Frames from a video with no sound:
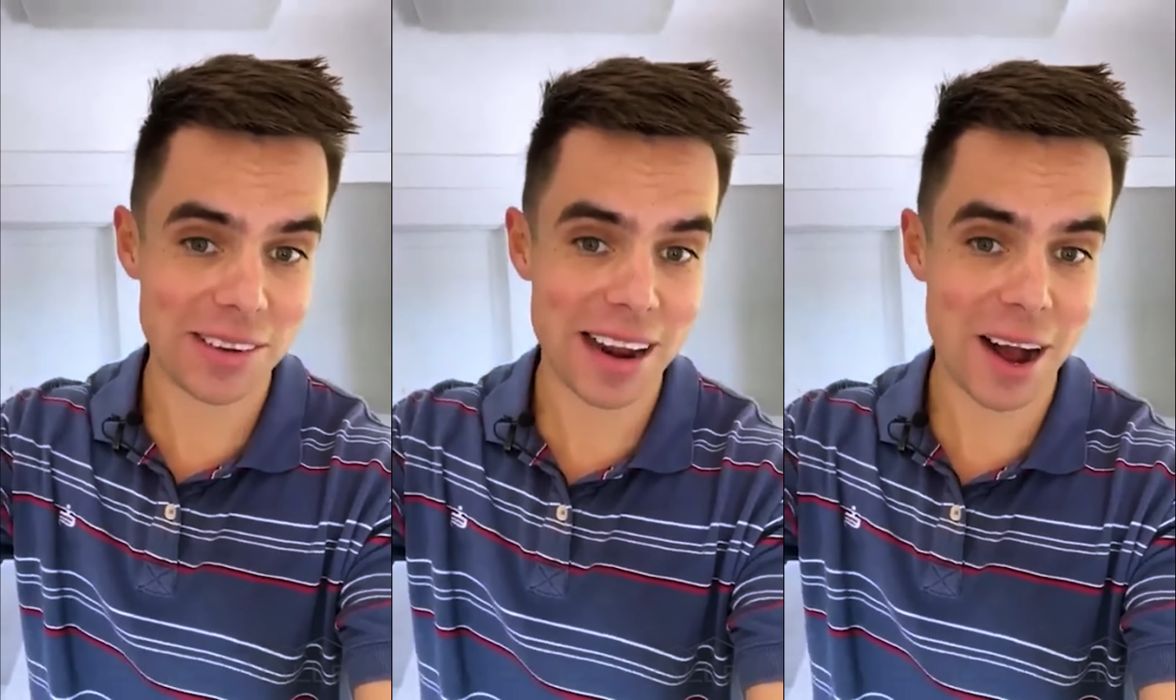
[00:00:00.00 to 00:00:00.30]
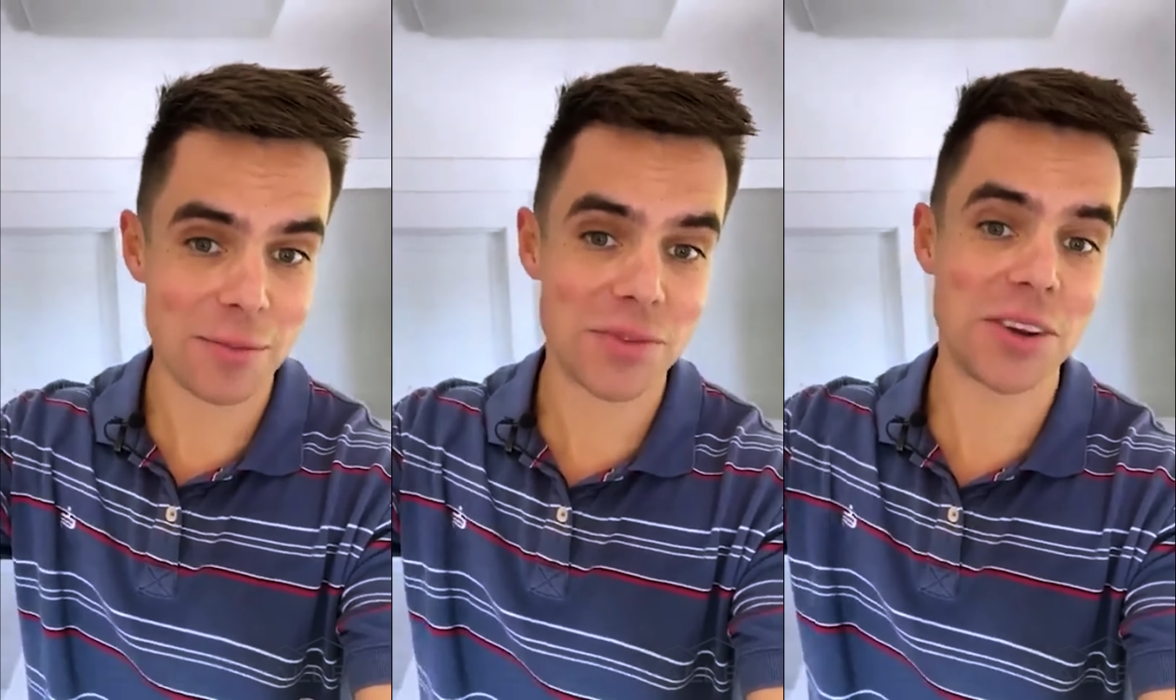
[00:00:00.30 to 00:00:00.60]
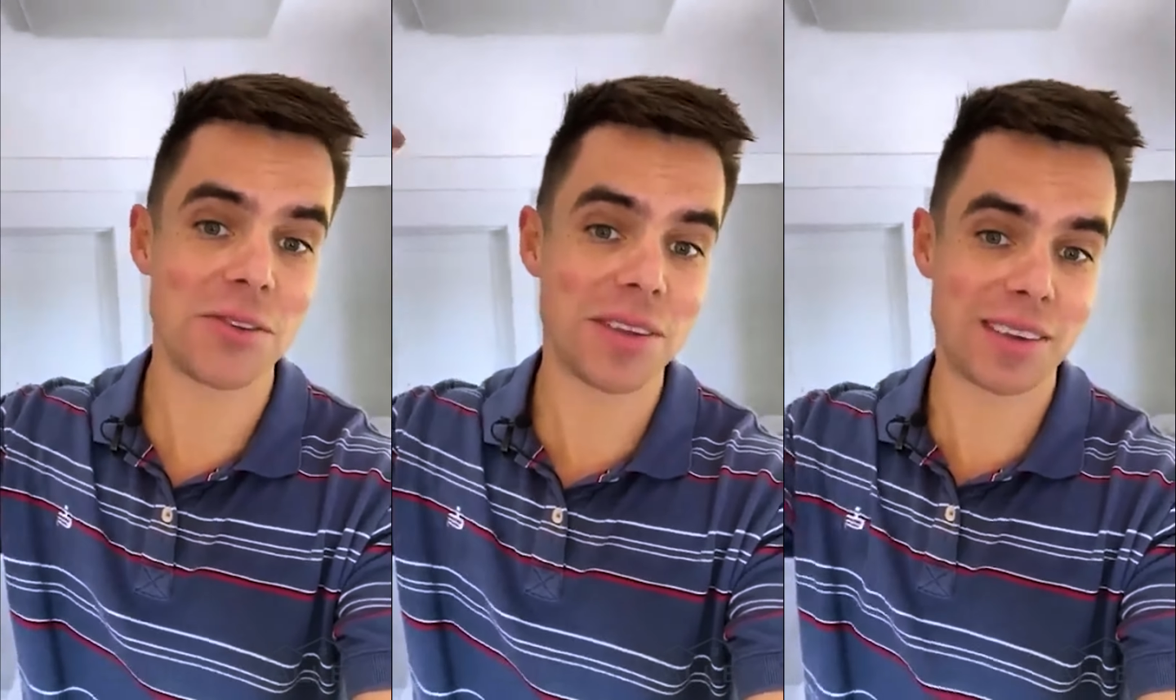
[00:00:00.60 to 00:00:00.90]
now to
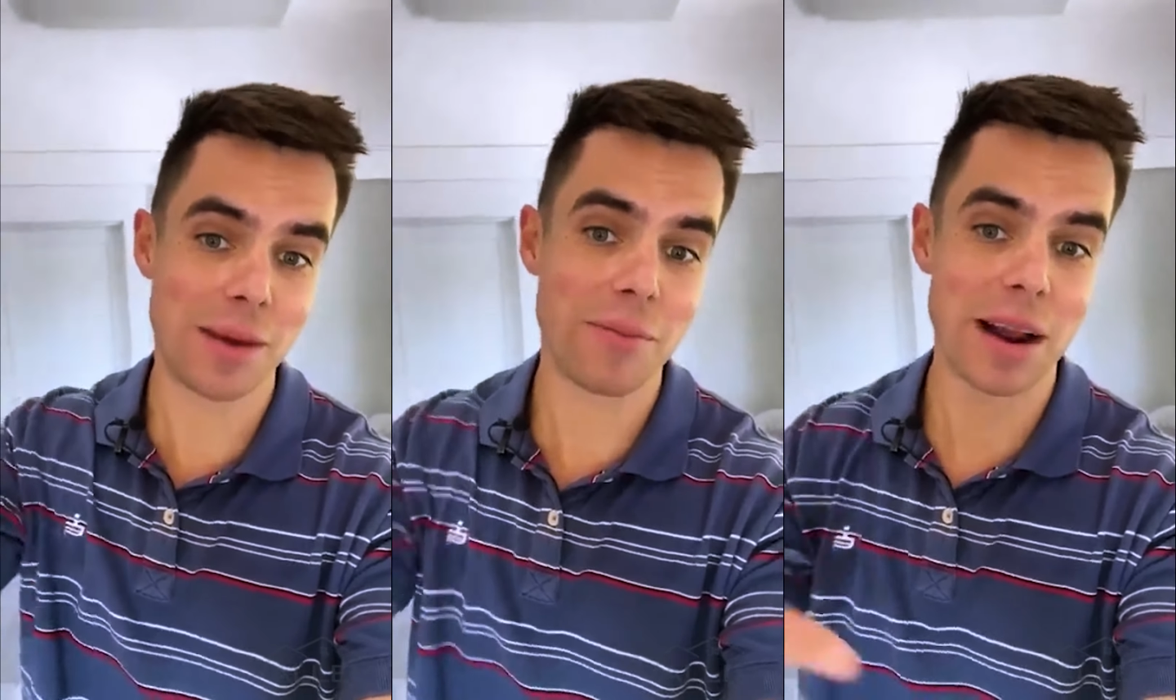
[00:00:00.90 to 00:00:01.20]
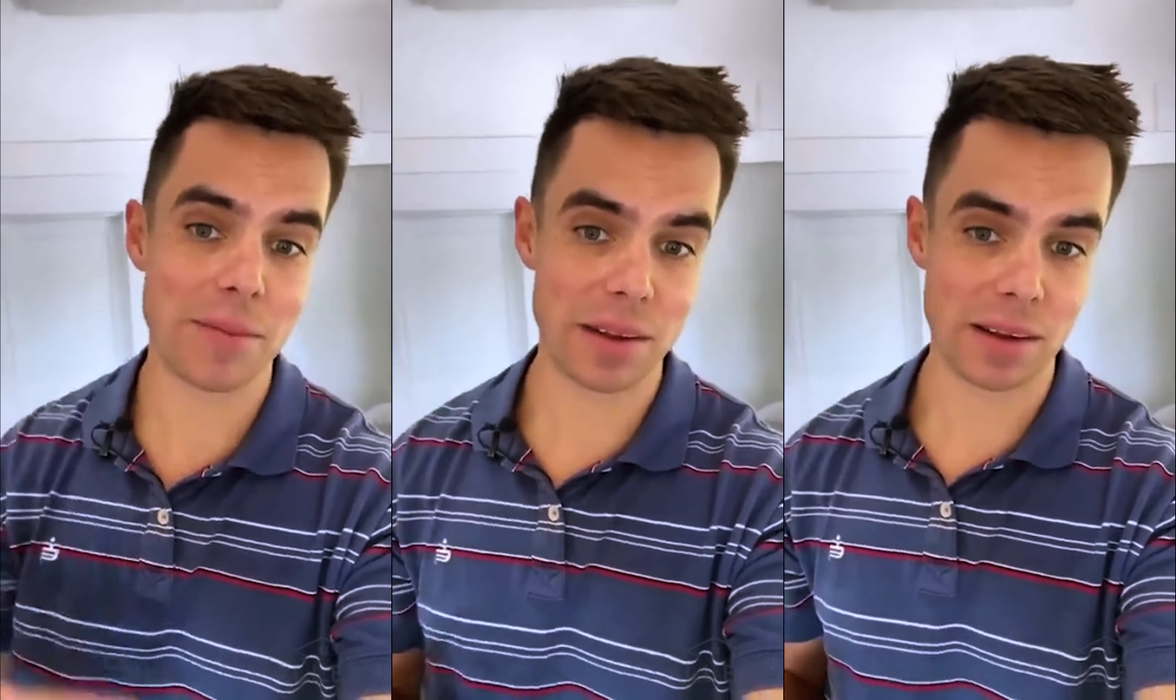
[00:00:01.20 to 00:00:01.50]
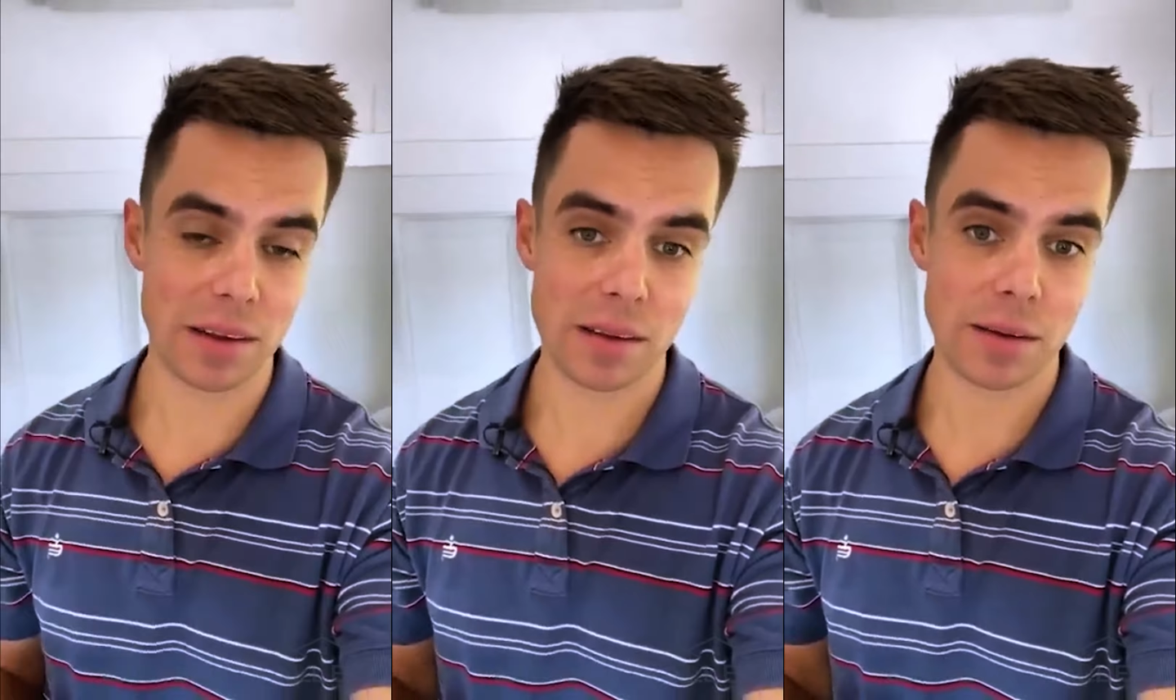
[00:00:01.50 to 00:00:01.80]
do the same amount of
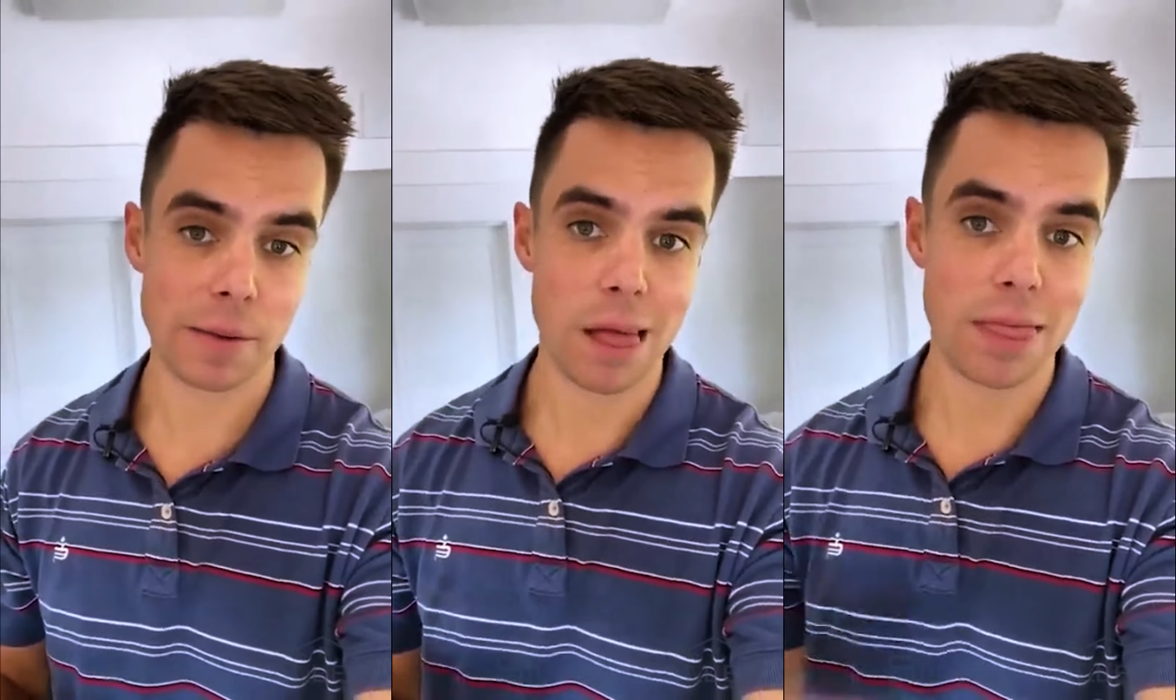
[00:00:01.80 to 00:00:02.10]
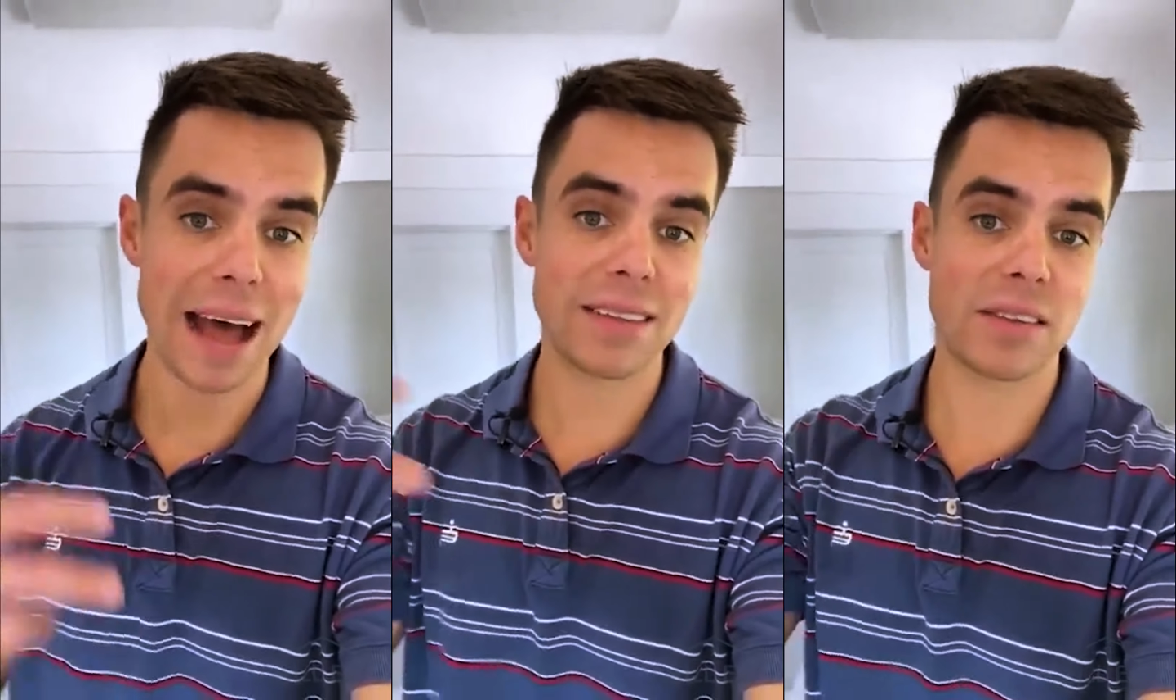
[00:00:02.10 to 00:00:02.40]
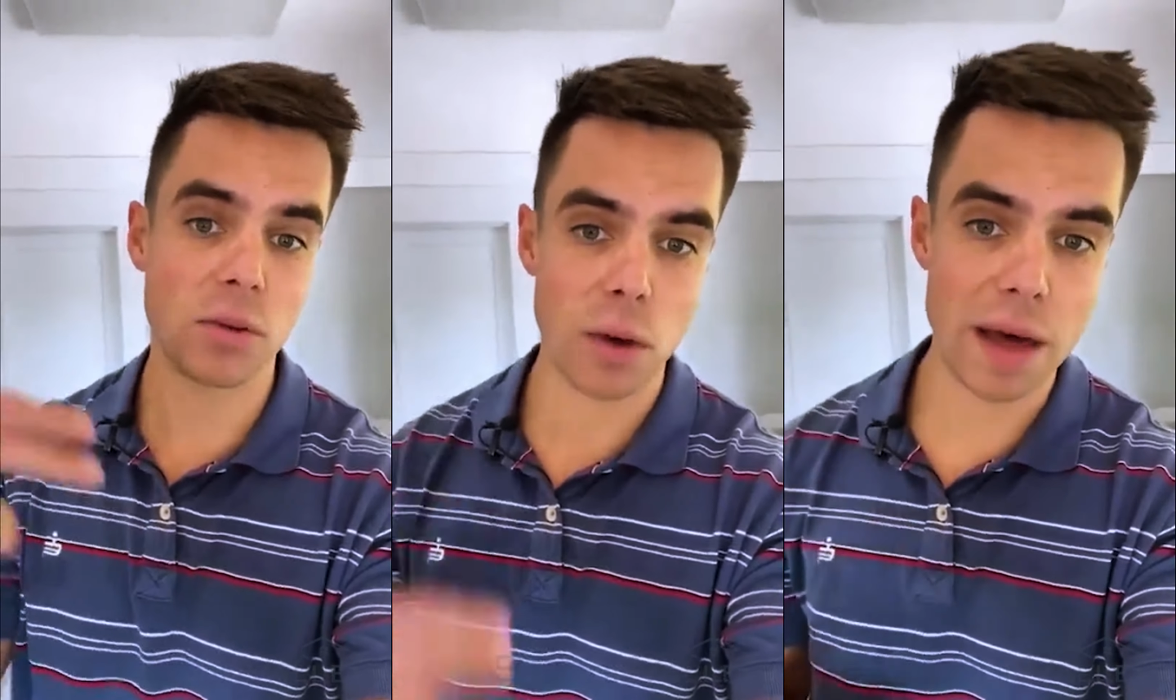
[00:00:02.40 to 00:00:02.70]
business.
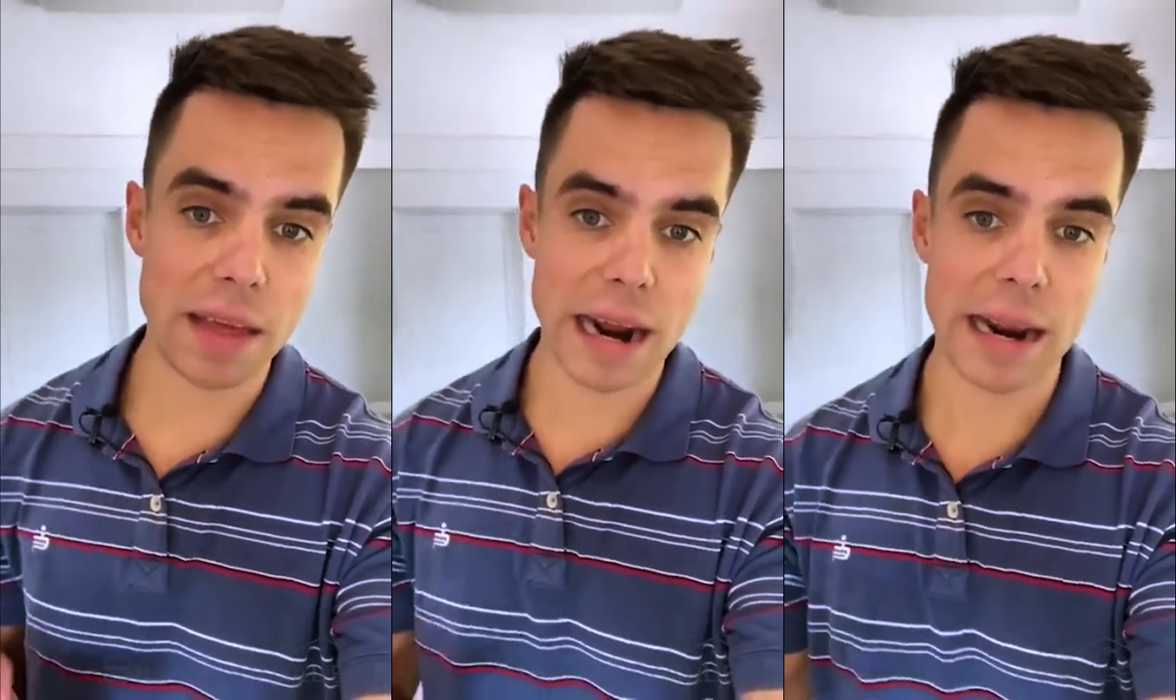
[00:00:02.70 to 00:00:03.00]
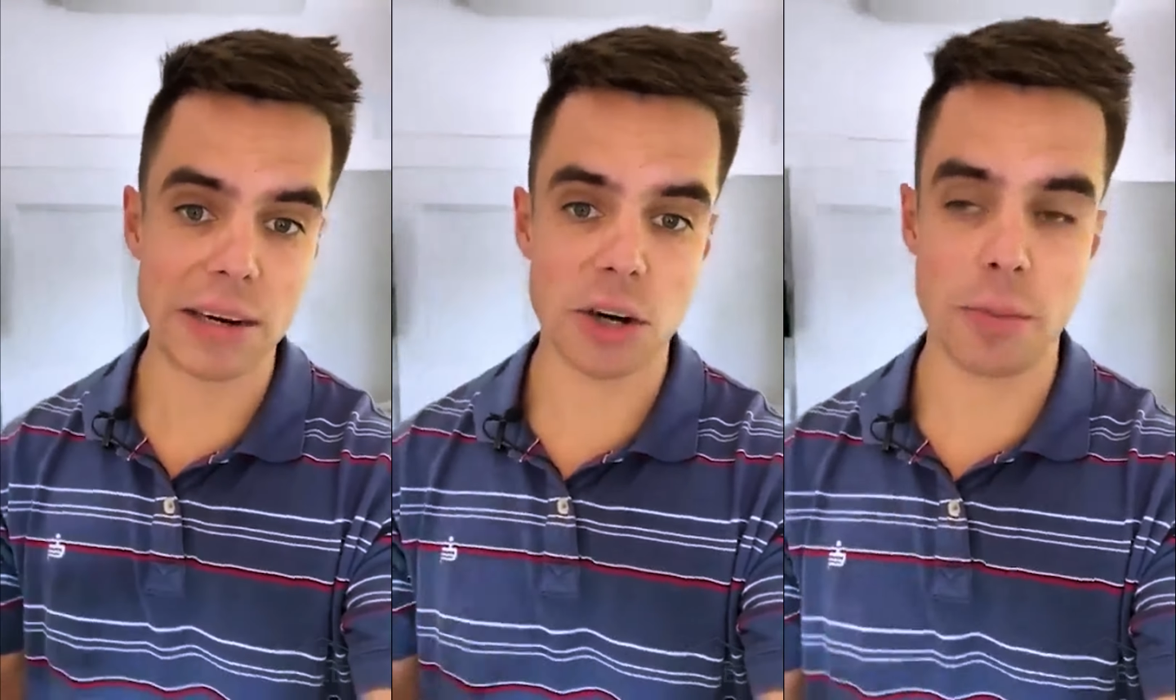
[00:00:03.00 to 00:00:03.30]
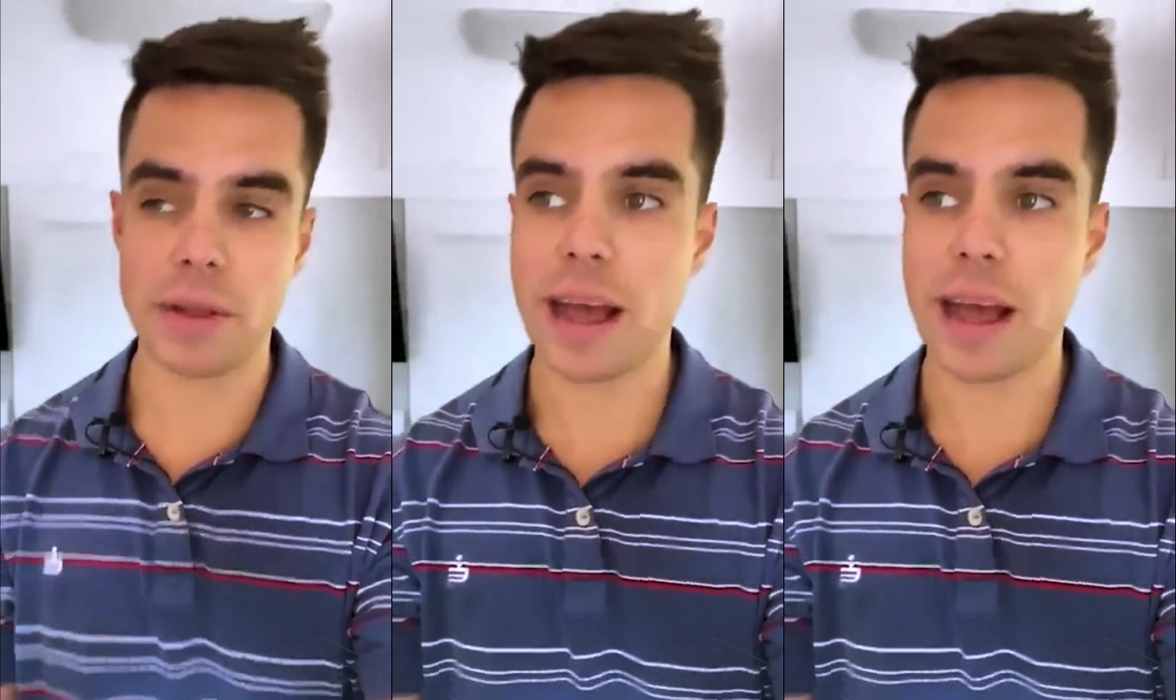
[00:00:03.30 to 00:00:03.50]
That's the way that I interpret